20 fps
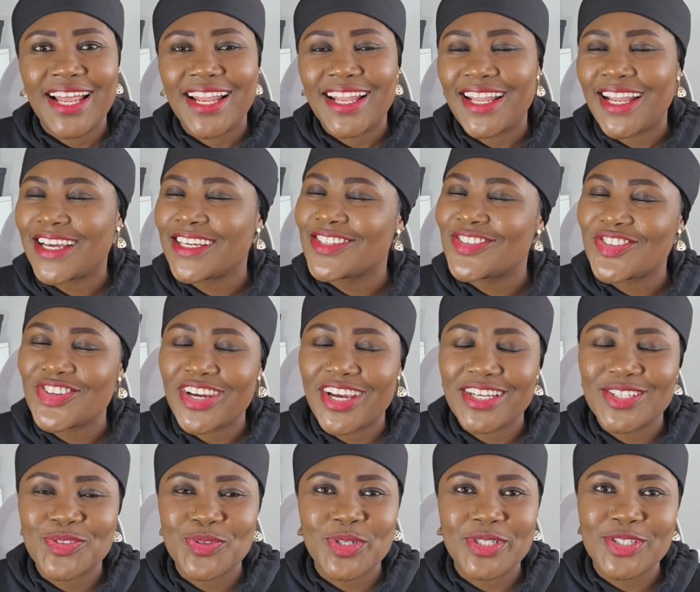Last
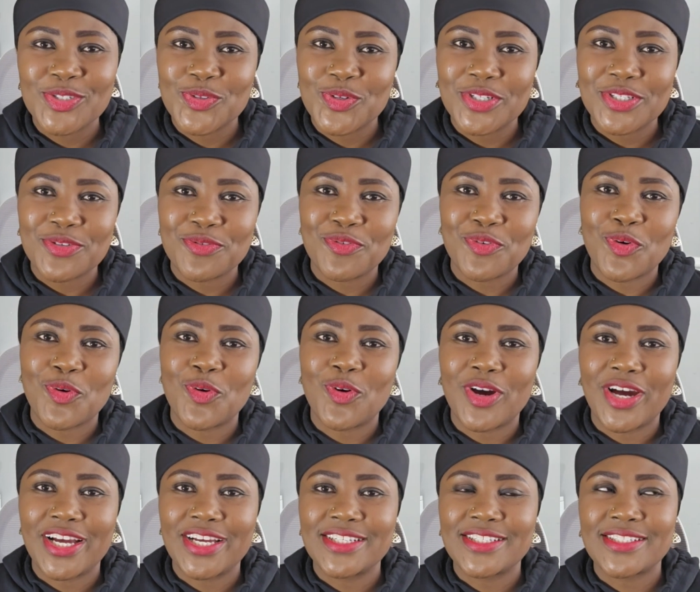year,
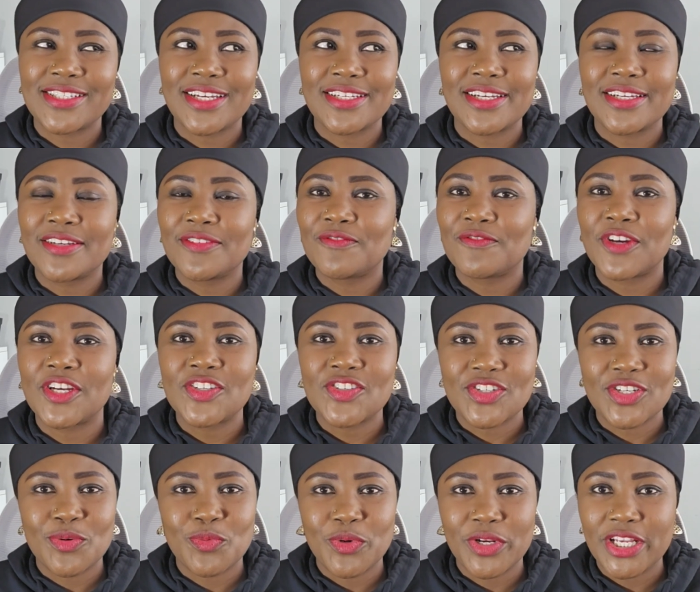2024, I started
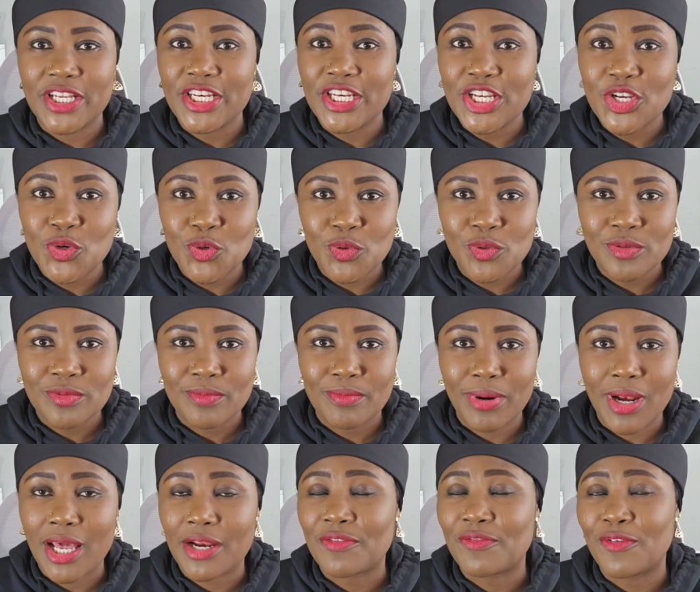investing with a new
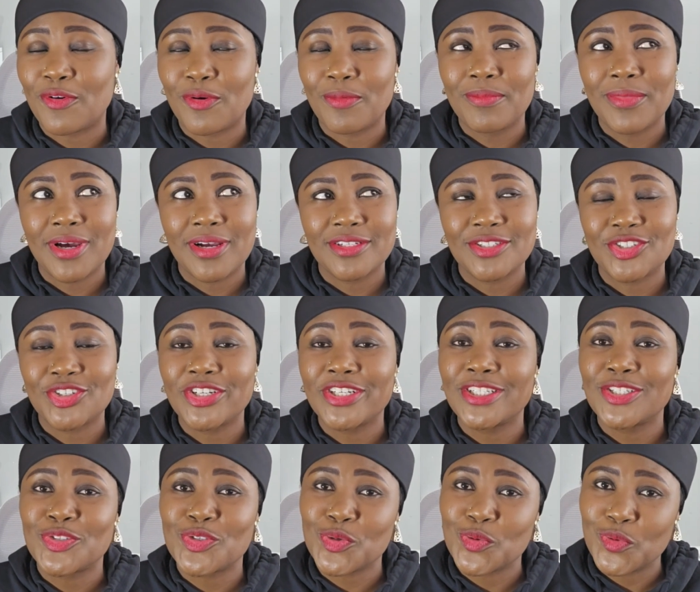platform,
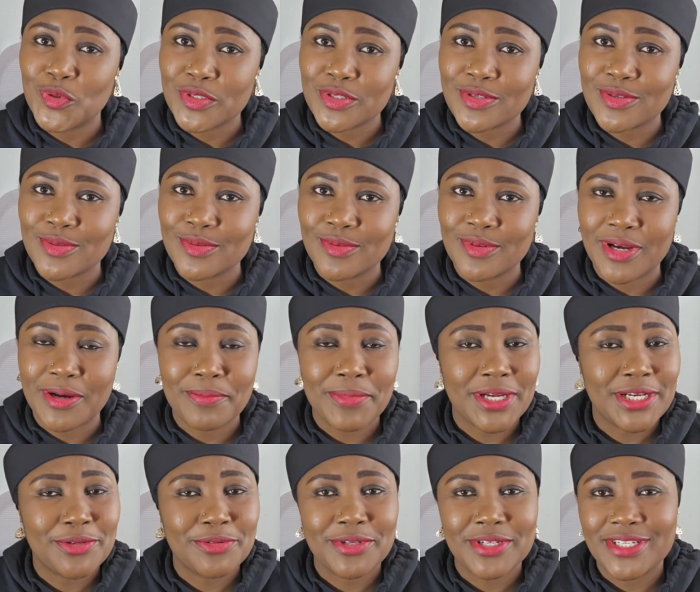Trading 212. And
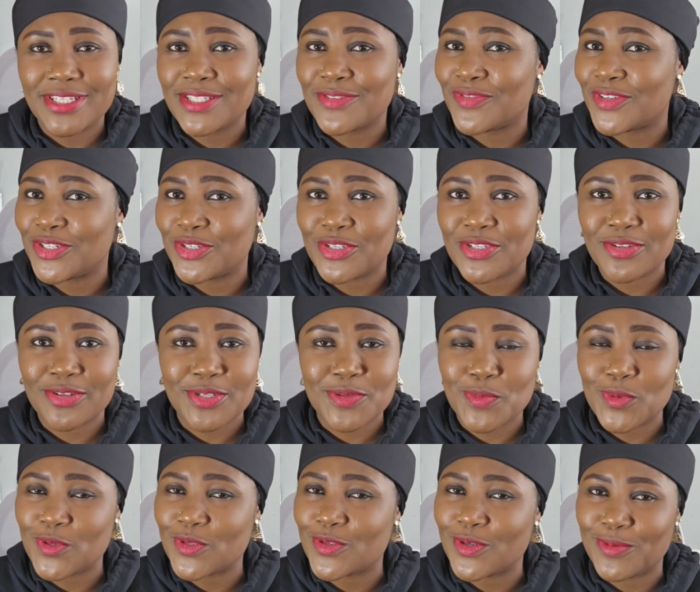by the way, this video is not
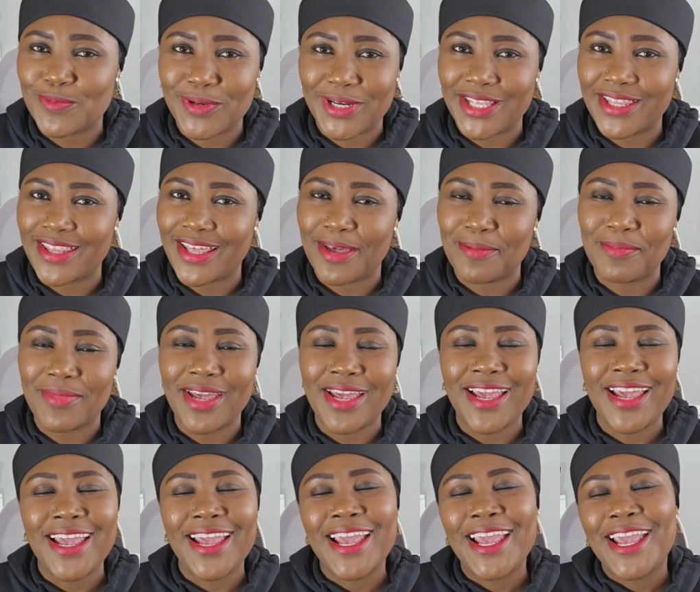sponsored by them.
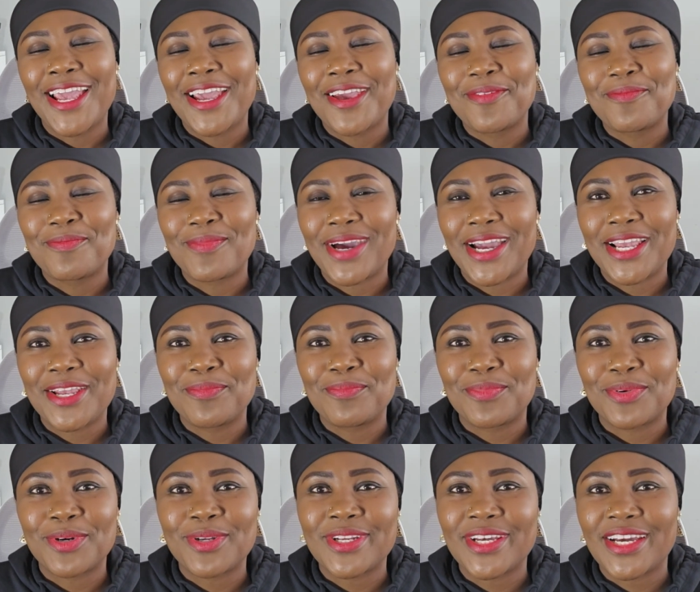My
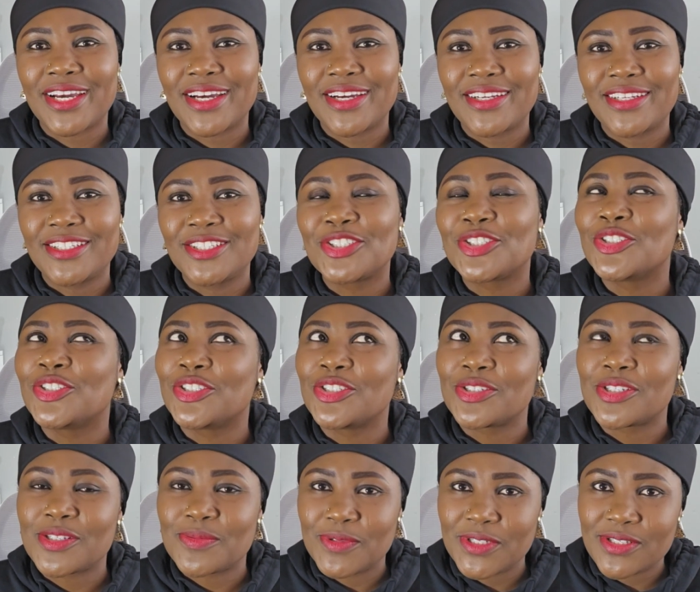brother
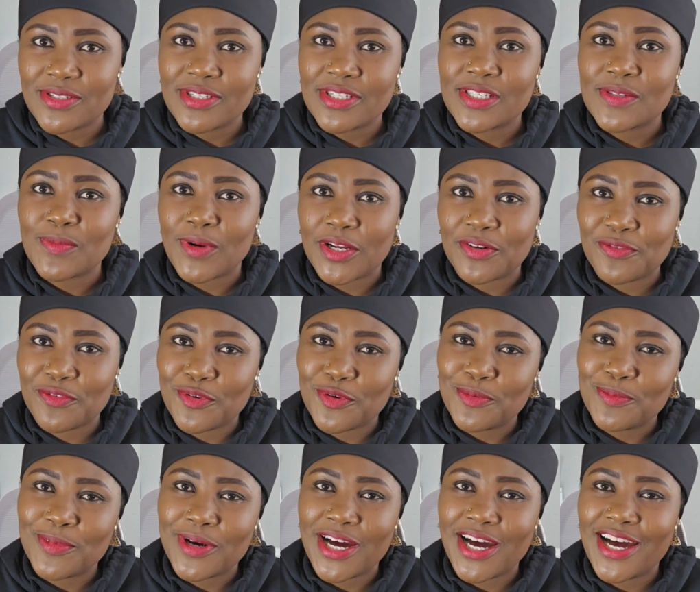introduced me to this
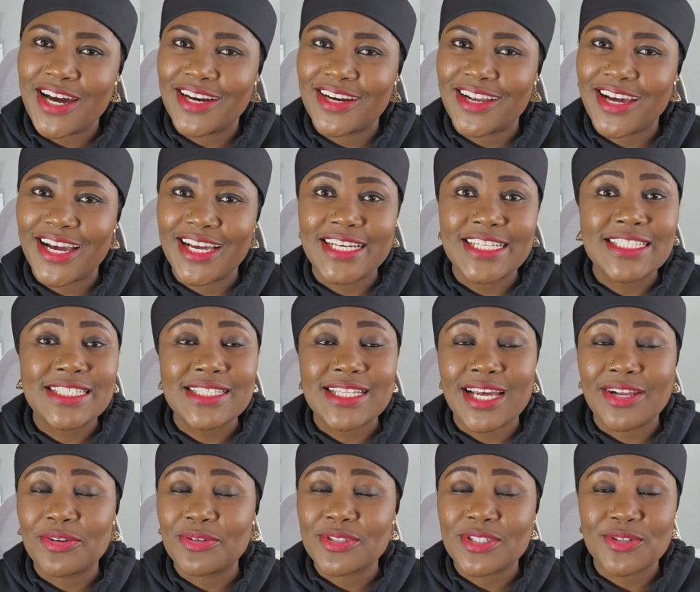platform, and I didn't
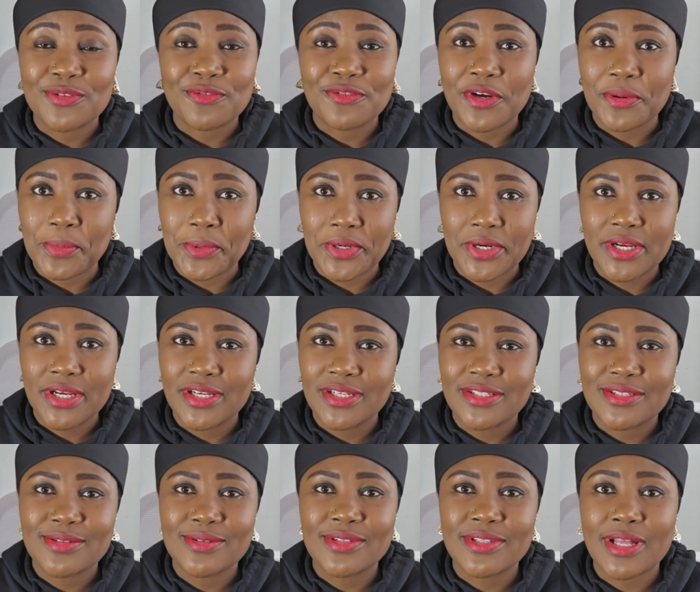start until February
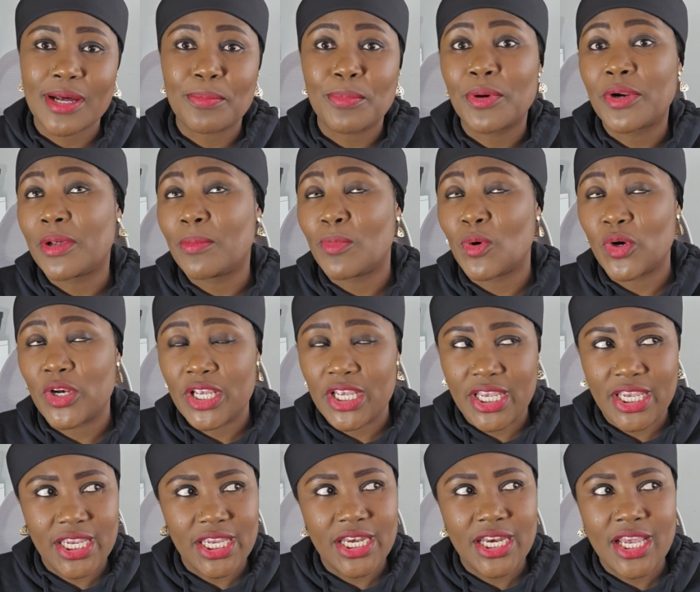to start putting money
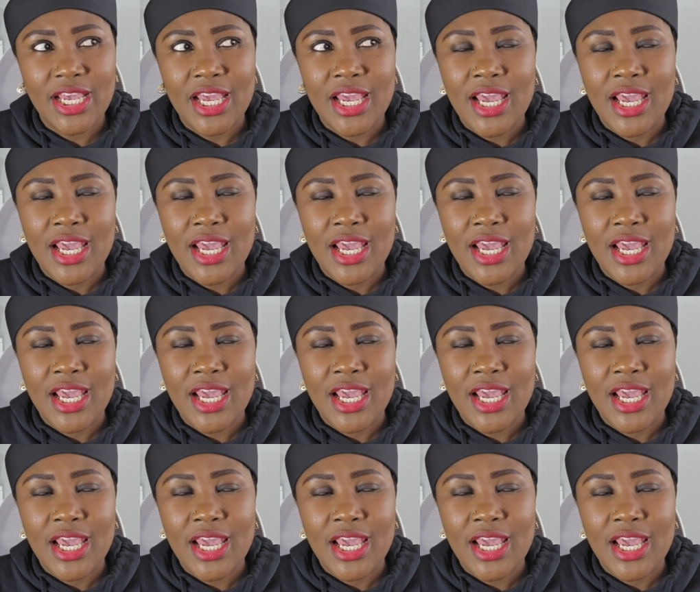in.